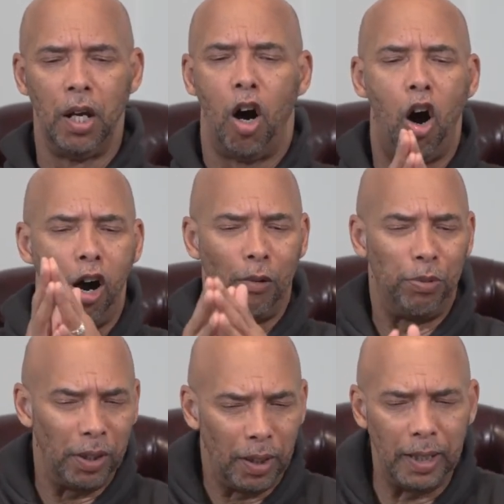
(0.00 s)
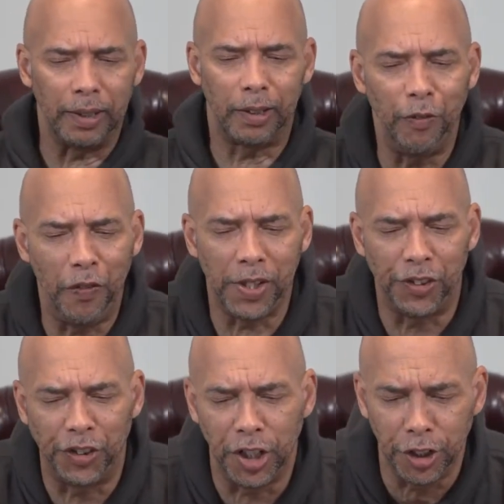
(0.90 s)
Harboring
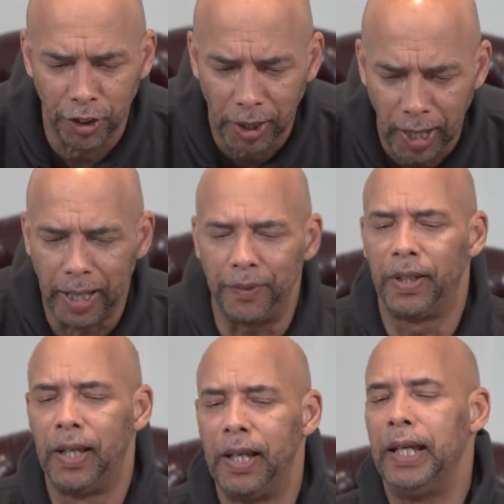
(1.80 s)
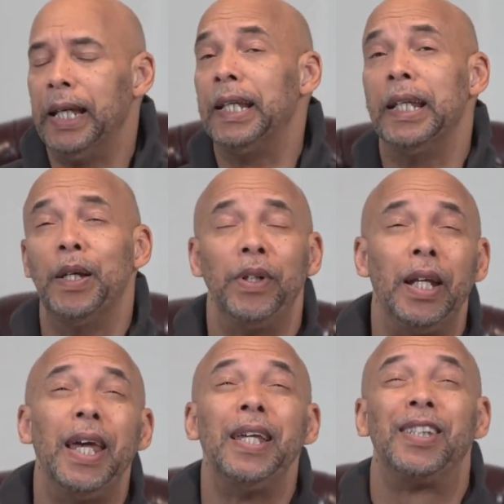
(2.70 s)
unconfessed sin in your life and
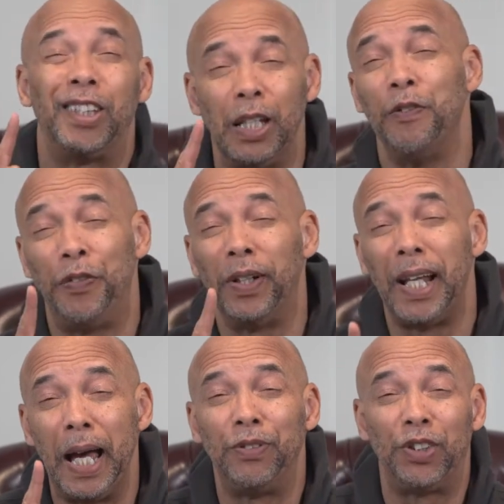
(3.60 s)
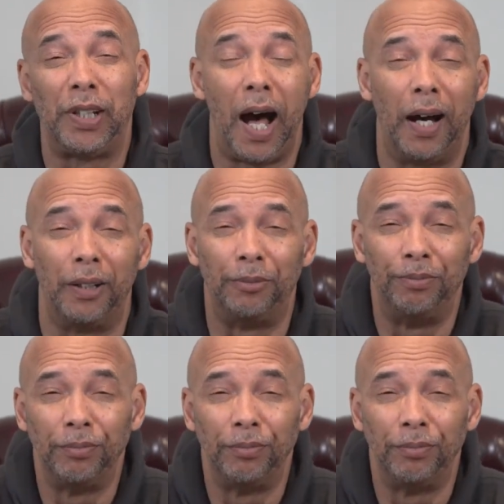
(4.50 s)
living a sinful lifestyle